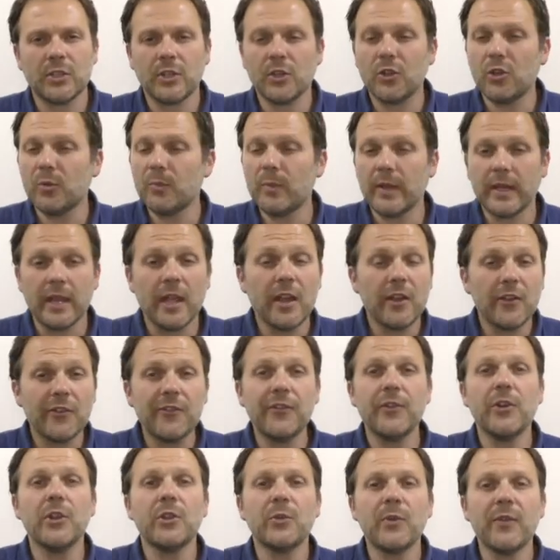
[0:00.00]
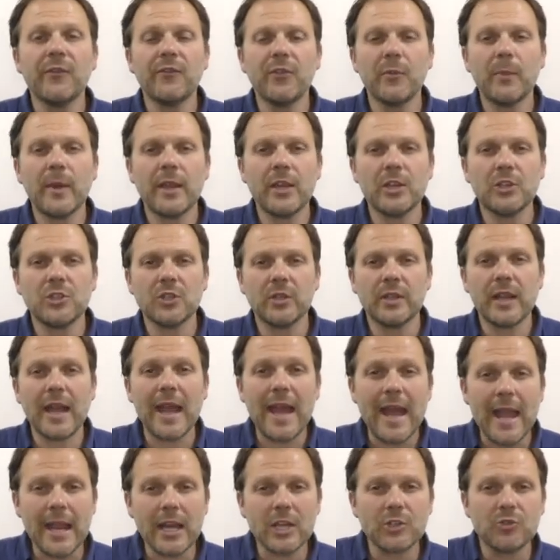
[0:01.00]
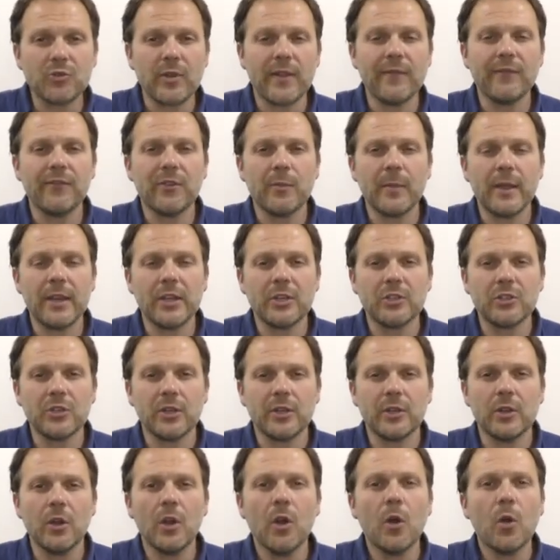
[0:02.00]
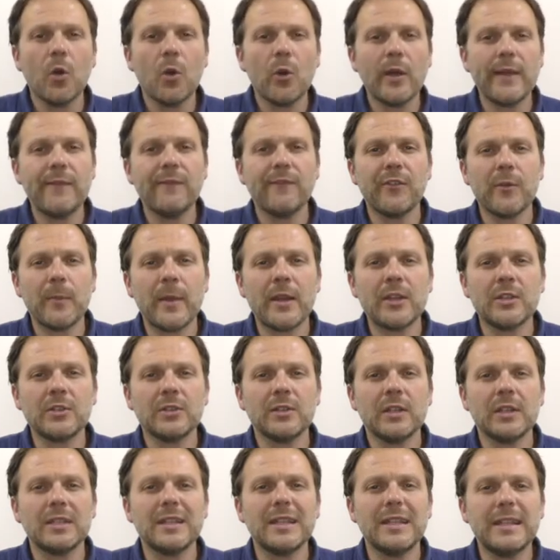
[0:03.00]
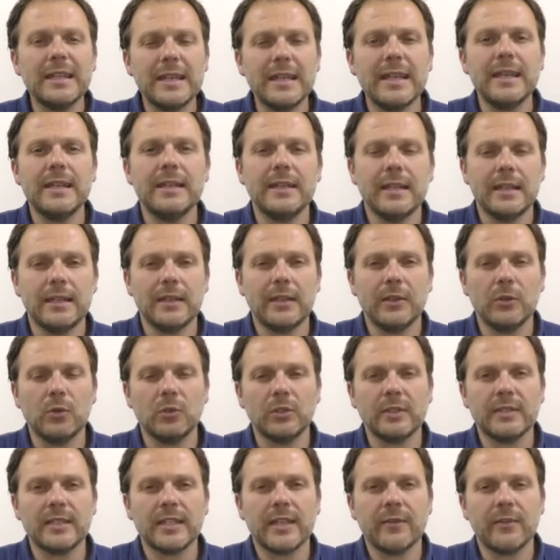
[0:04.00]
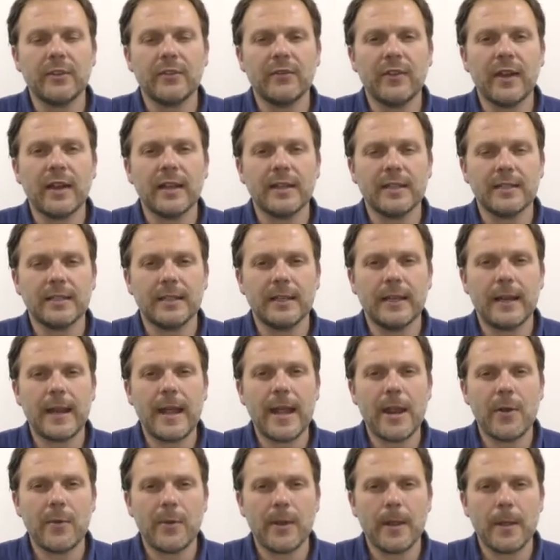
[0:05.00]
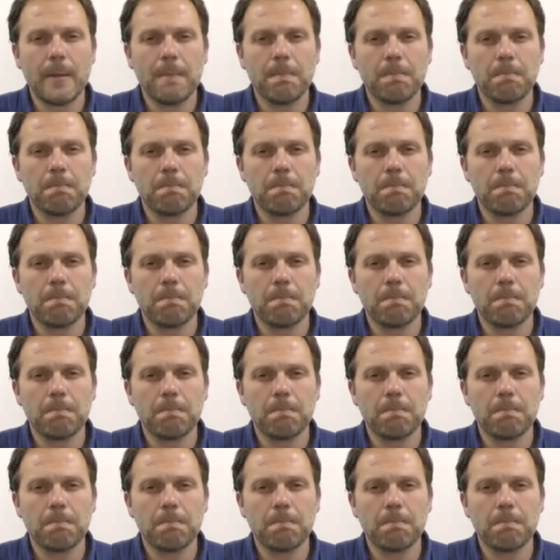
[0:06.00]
It could be further information, extra information, or information that's needed in order to give advice in an area.